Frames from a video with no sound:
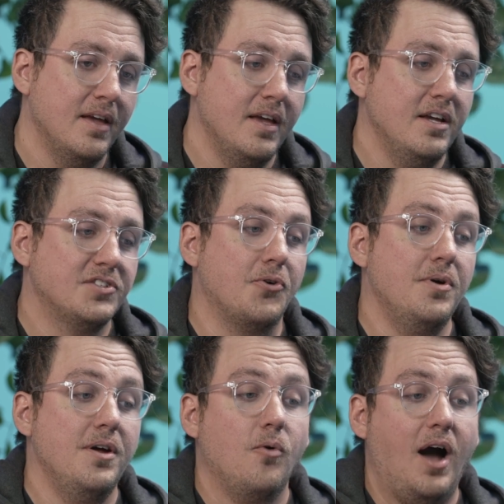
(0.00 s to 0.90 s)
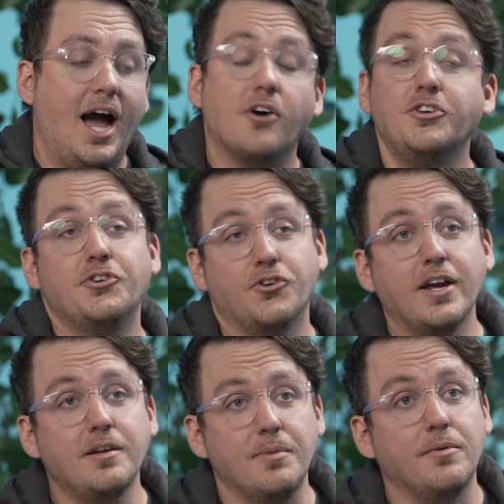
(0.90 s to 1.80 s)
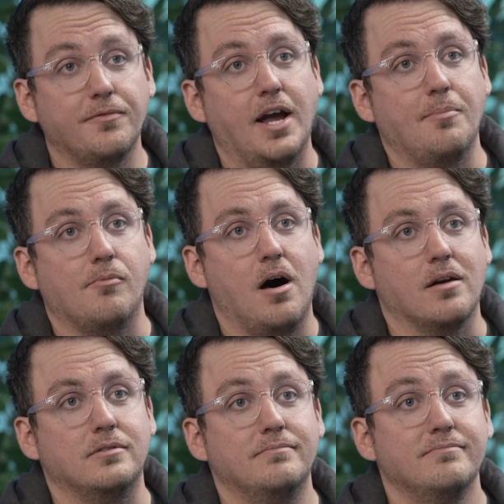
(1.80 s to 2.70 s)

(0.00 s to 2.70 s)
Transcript: So how do you create a minimum viable model?